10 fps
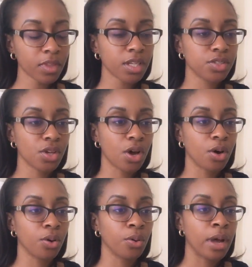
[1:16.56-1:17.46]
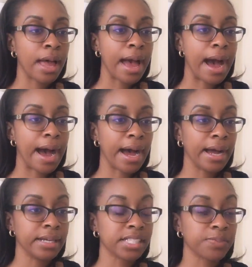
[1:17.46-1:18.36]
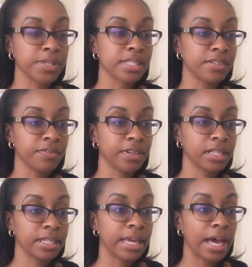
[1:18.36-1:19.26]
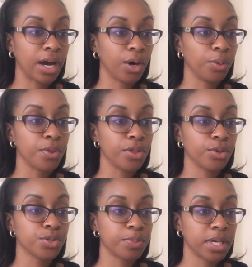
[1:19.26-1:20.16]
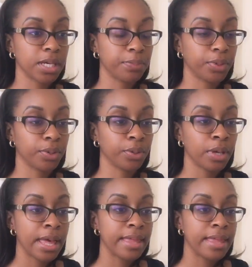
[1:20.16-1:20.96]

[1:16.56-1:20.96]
So I specifically help those people